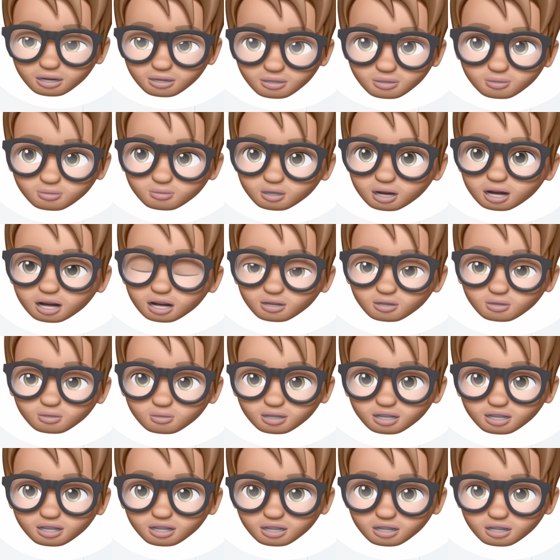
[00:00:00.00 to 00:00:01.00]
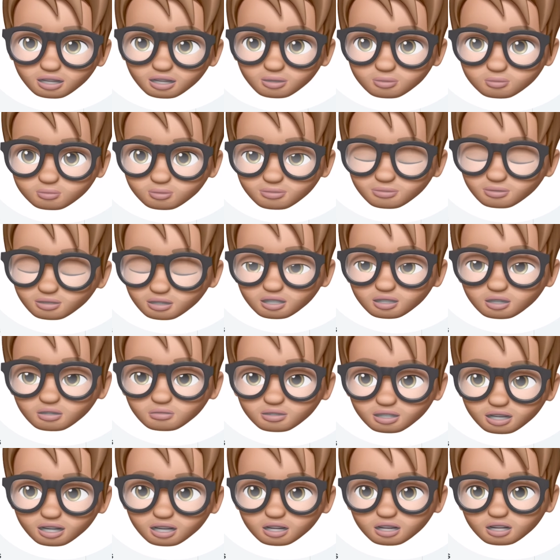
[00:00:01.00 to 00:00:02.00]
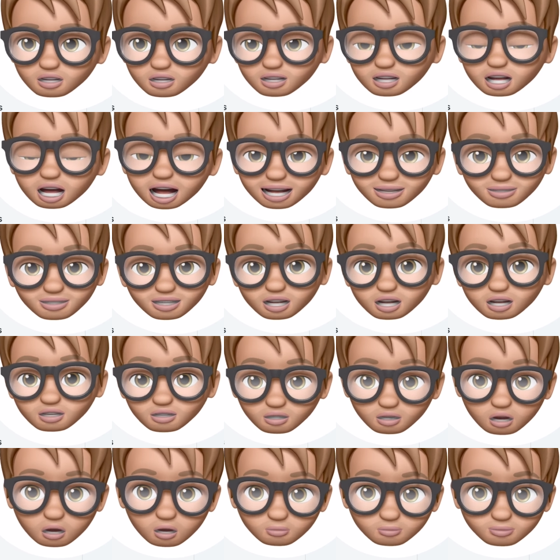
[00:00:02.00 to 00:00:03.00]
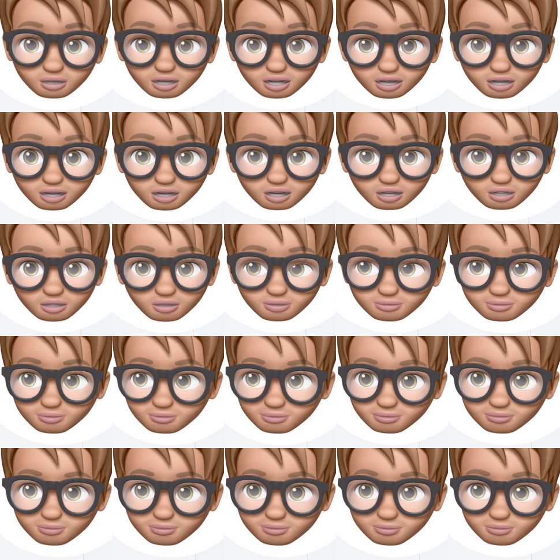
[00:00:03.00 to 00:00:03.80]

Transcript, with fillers: You then agree to the terms of service and the other options.